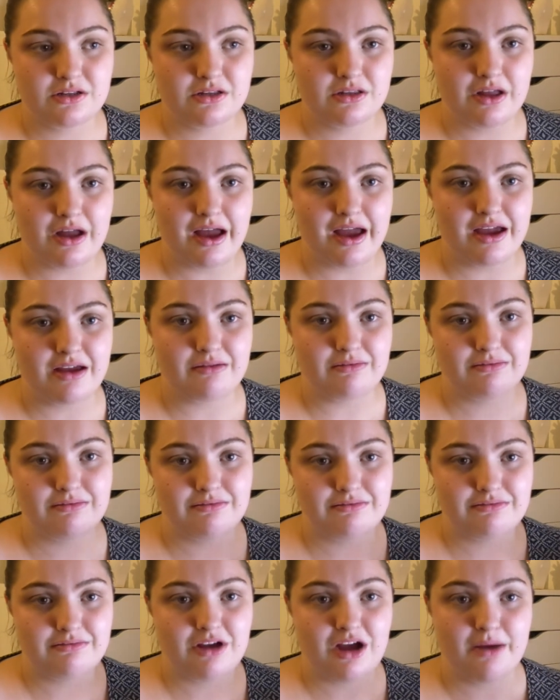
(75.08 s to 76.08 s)
I'm
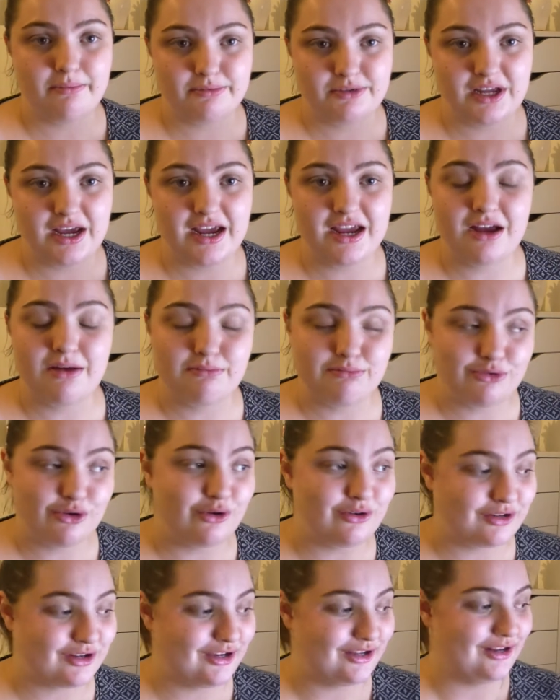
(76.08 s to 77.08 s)

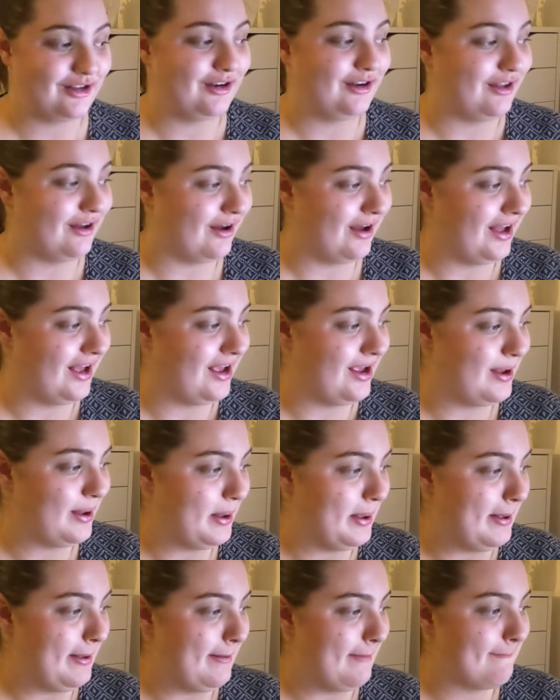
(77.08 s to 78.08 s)
not gonna lie,
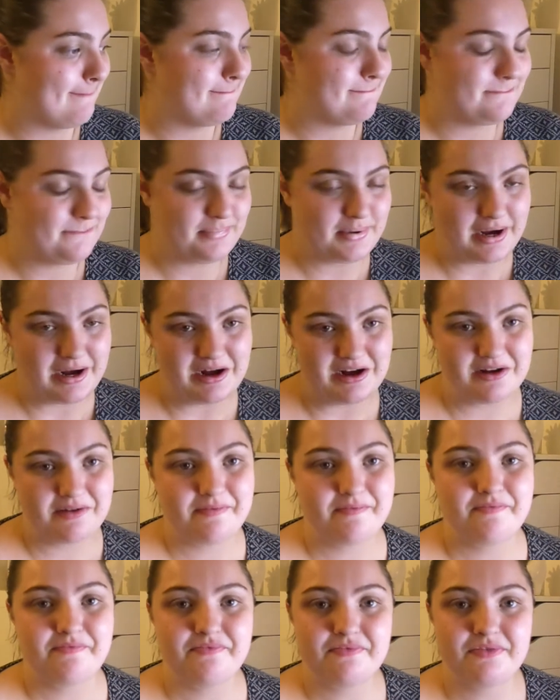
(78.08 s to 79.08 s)

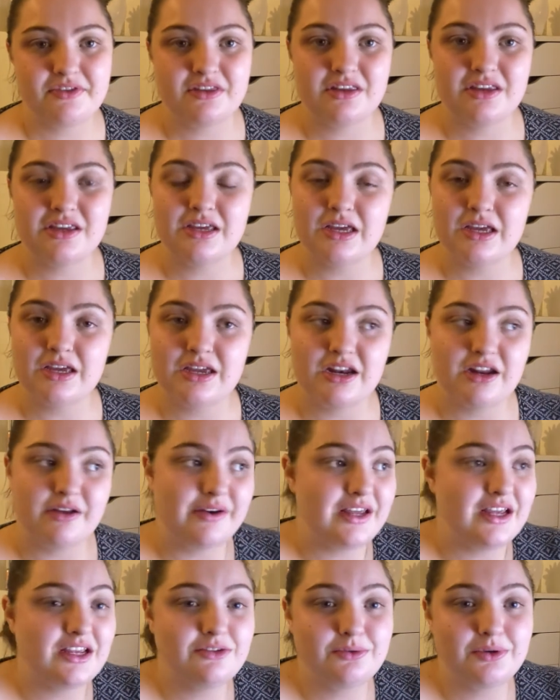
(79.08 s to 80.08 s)
but, you know,
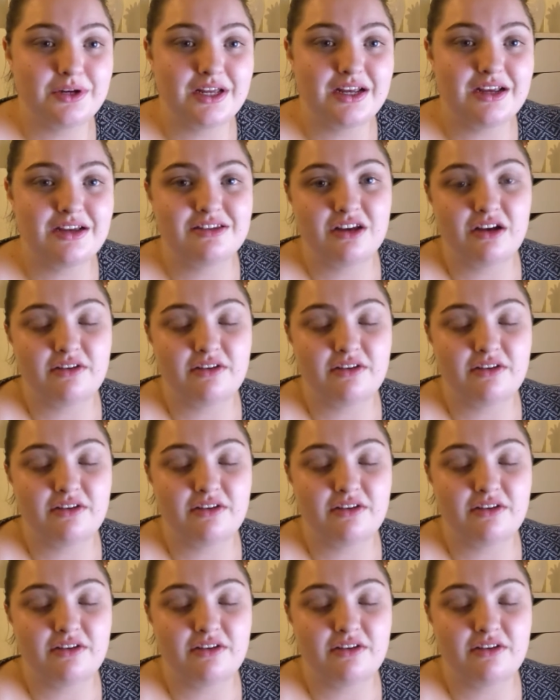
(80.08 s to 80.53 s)
it is what it is.